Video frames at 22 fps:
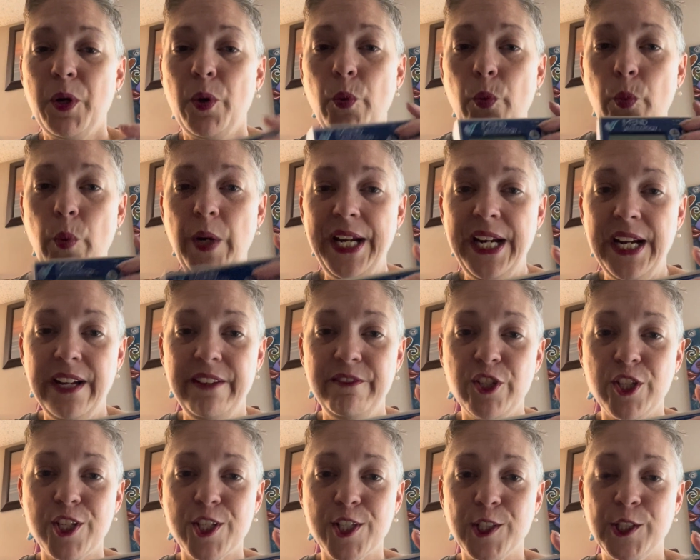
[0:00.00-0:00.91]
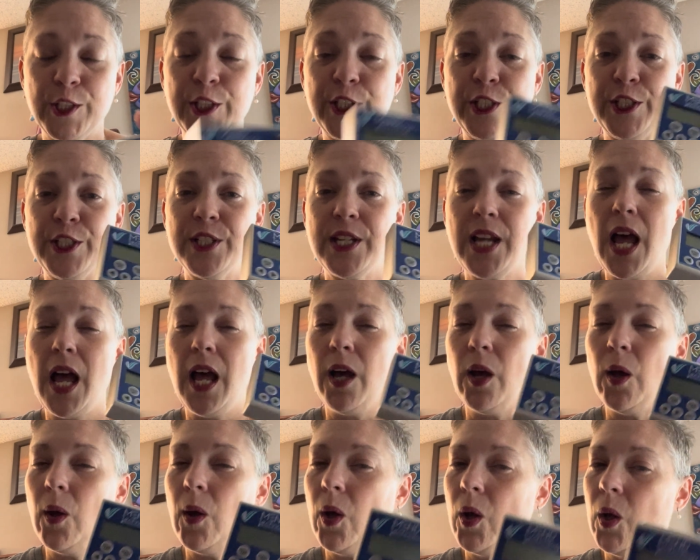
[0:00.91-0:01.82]
We have just learned a
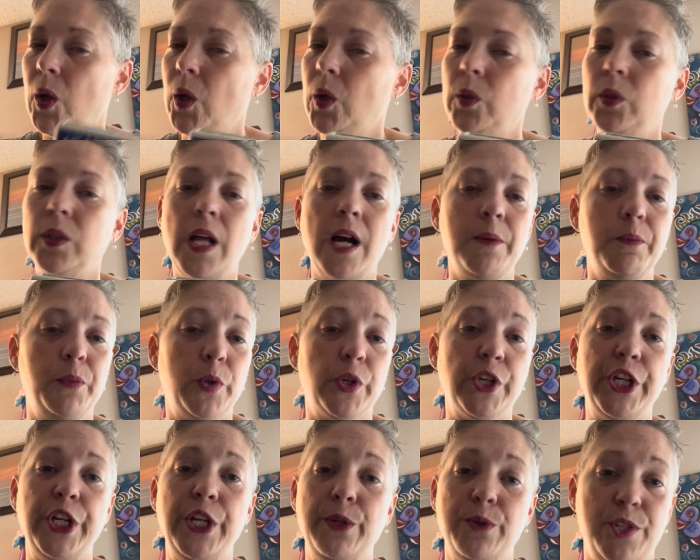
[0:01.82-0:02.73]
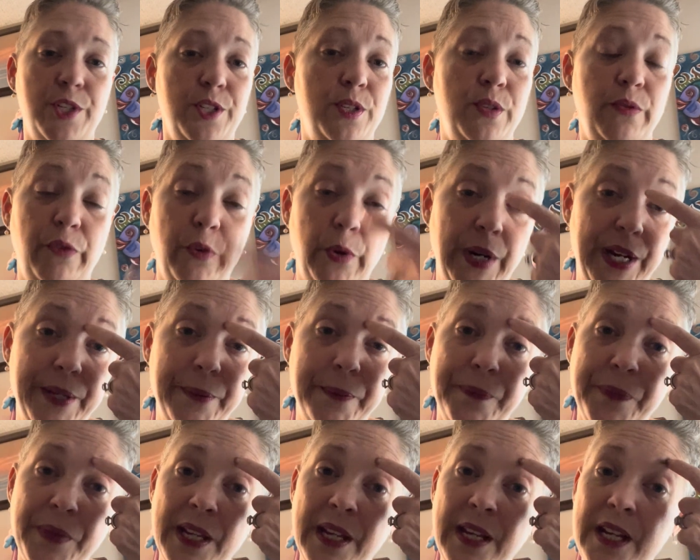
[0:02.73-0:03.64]
whole lot more uses for it.
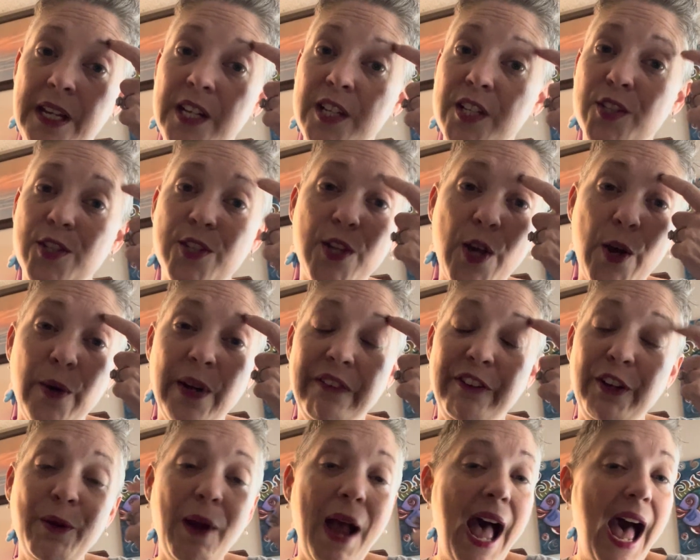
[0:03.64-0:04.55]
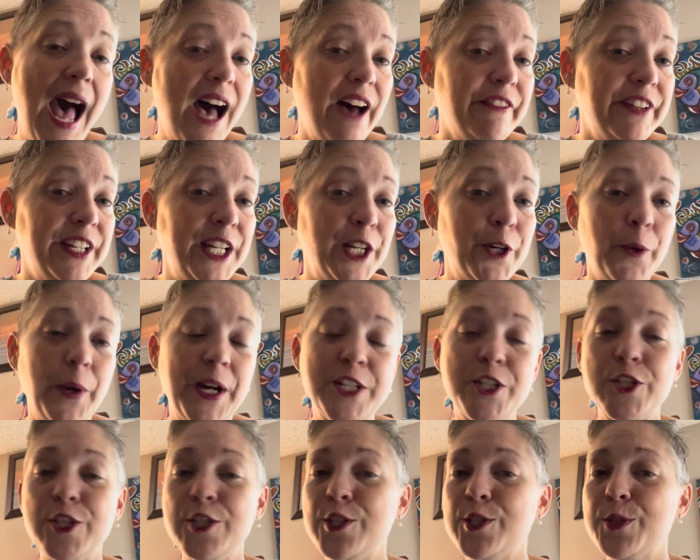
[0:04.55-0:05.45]
So if you have any
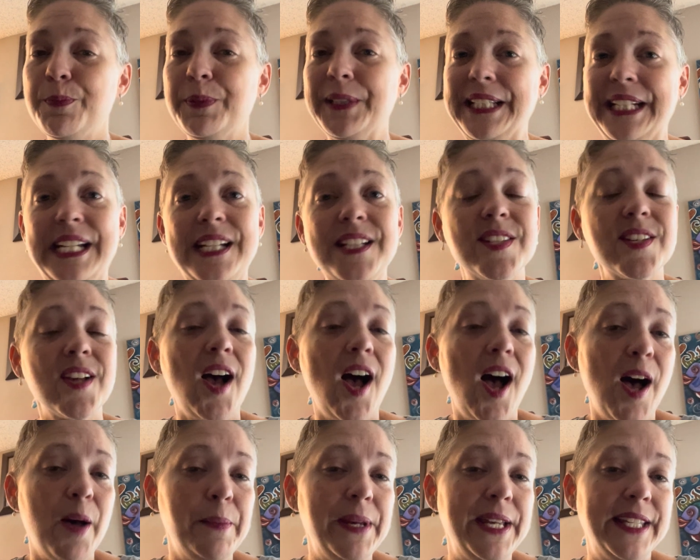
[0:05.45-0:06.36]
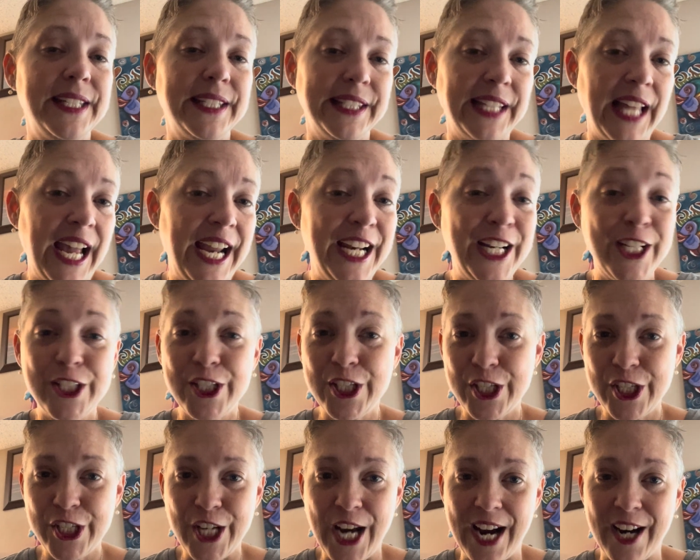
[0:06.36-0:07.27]
questions, please comment, like,
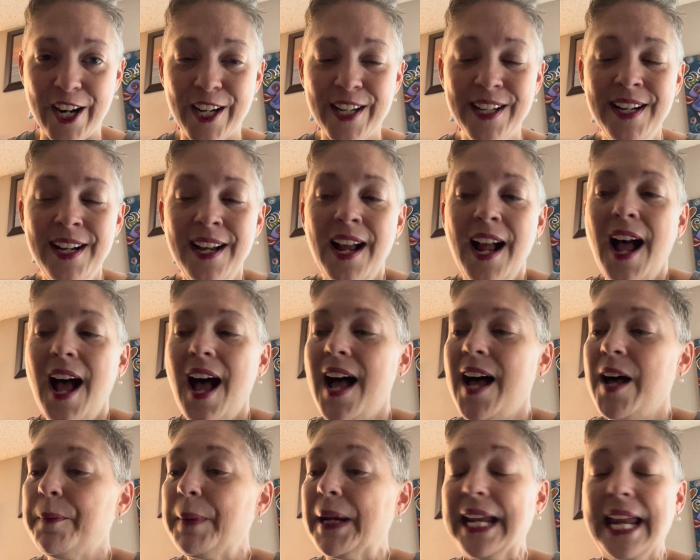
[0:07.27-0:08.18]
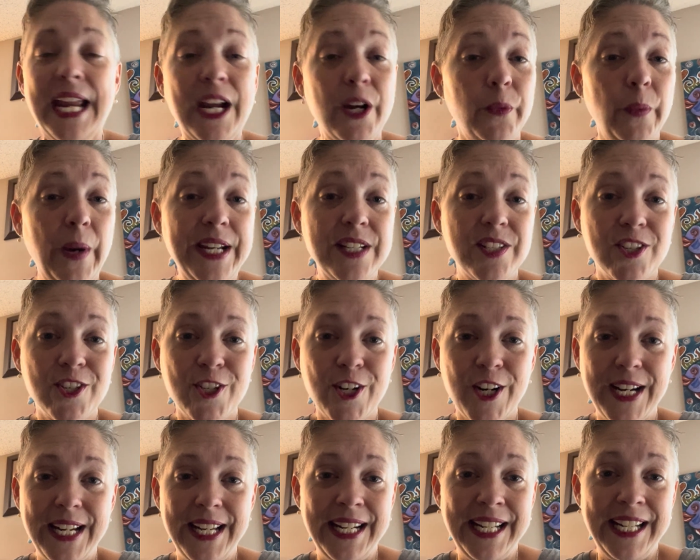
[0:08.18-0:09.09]
share. I can't wait to
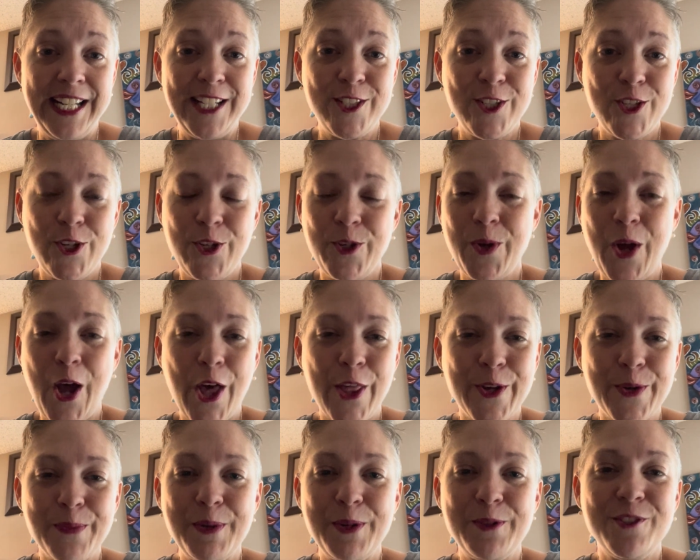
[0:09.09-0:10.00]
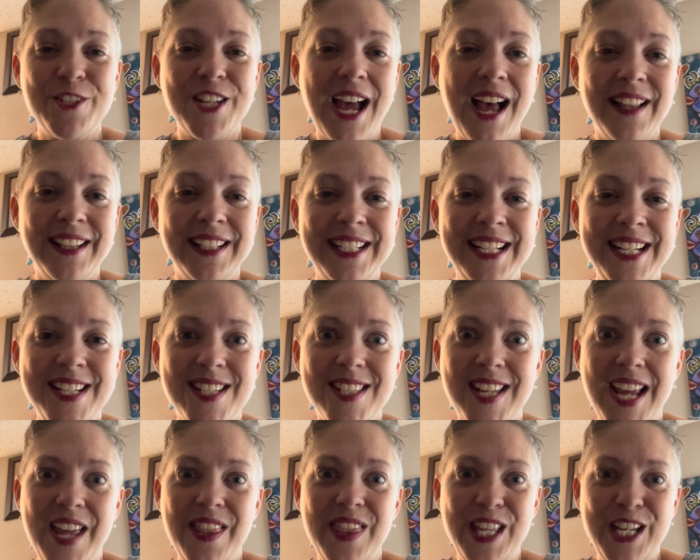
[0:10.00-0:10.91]
start getting into other modalities
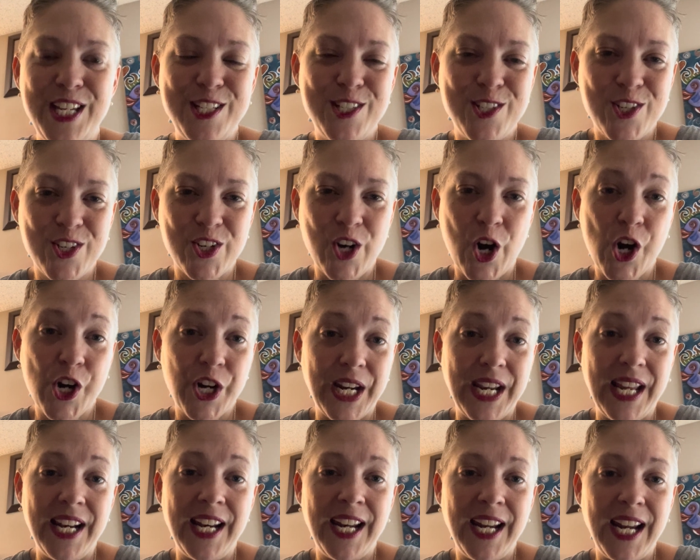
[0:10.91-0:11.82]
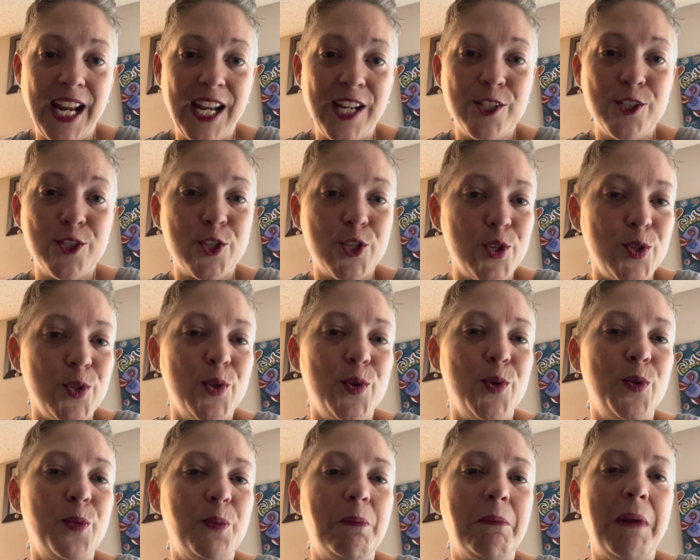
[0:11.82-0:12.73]
and then start getting
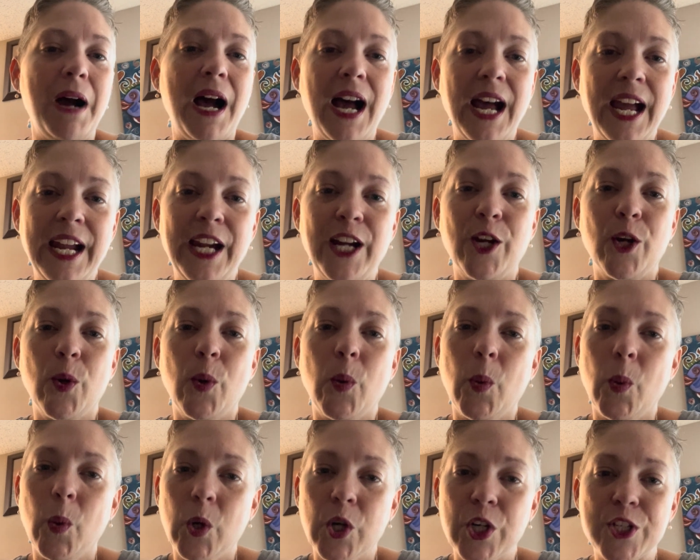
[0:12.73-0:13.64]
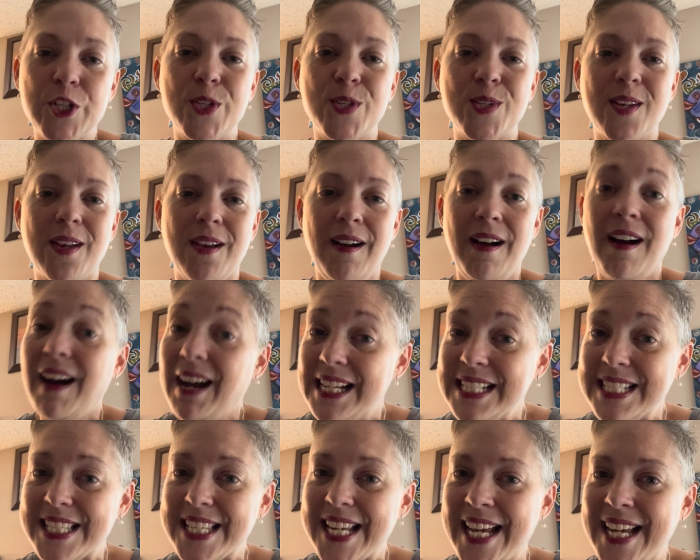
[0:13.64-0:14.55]
into my course
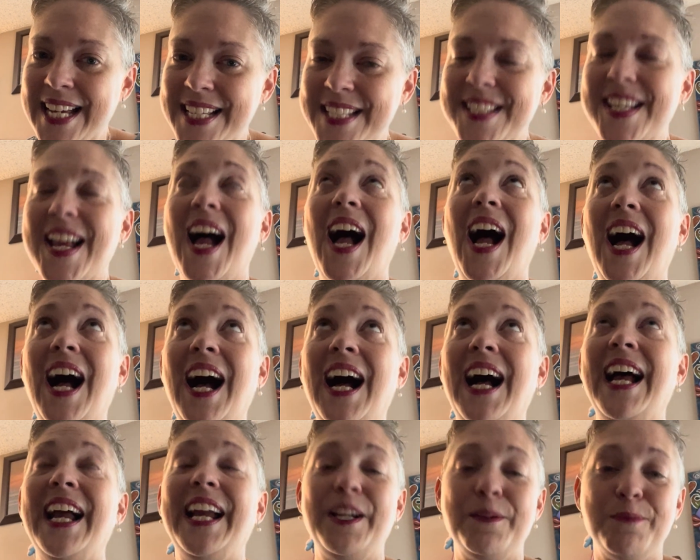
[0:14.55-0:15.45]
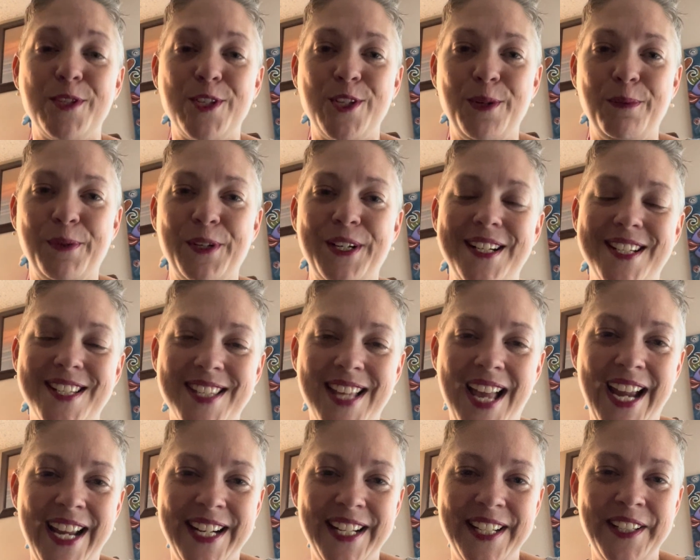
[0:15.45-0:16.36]
content. I am super
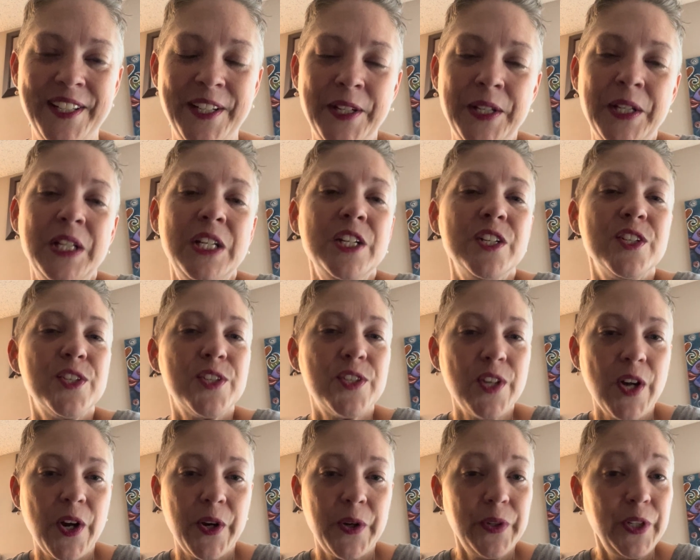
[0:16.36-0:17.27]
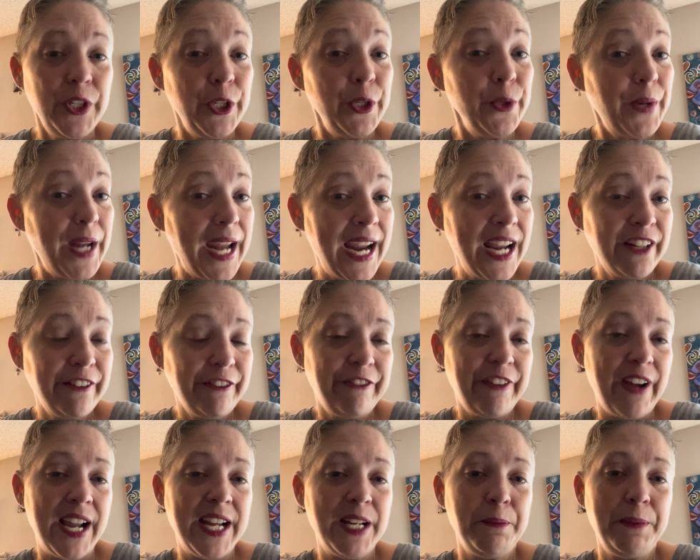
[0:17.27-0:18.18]
excited. So you can
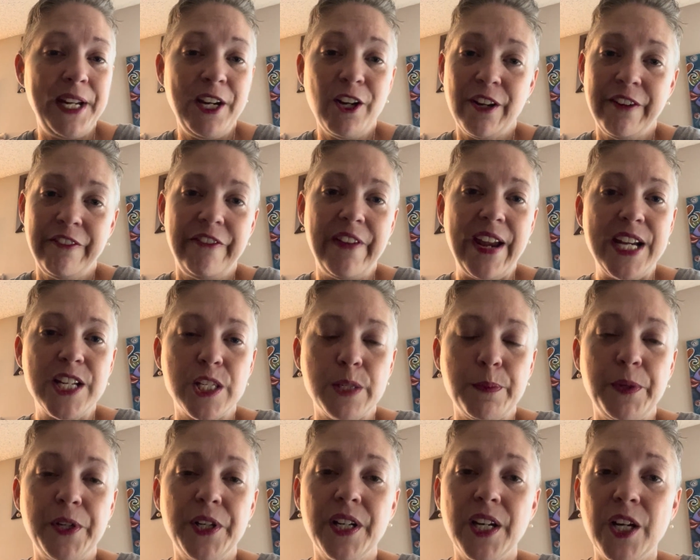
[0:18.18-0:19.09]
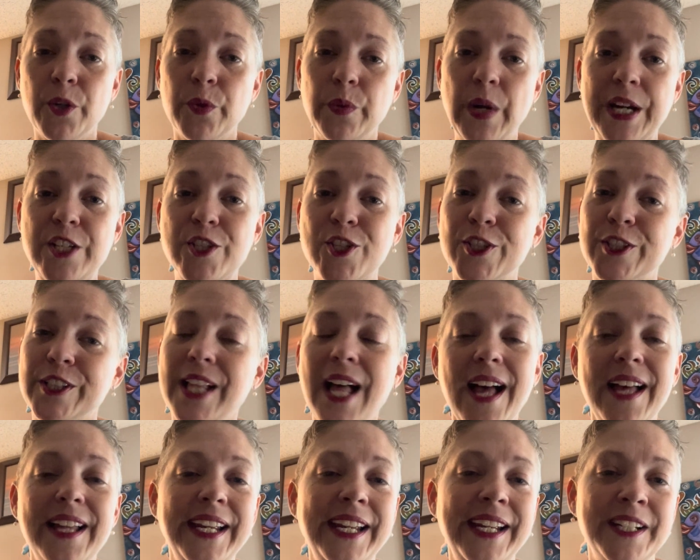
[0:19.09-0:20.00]
find me on Facebook, Rachel
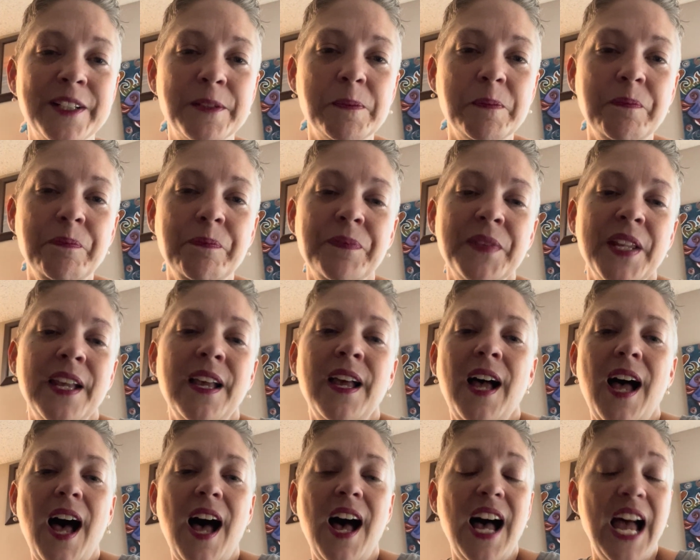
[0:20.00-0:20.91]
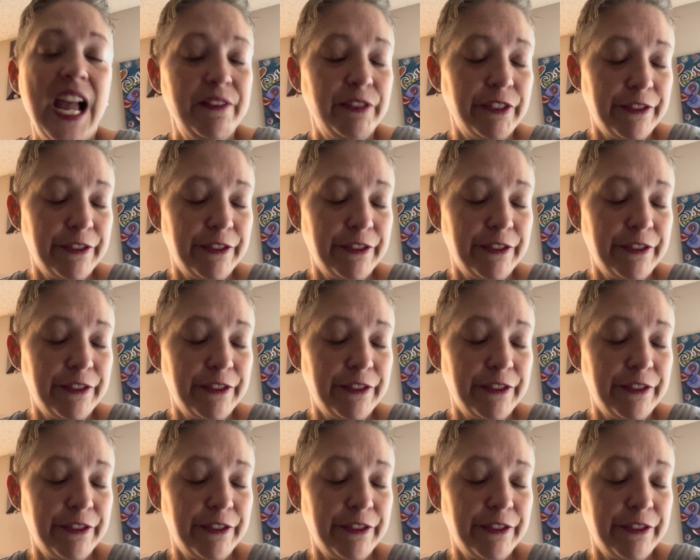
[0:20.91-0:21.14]
Honey. I have a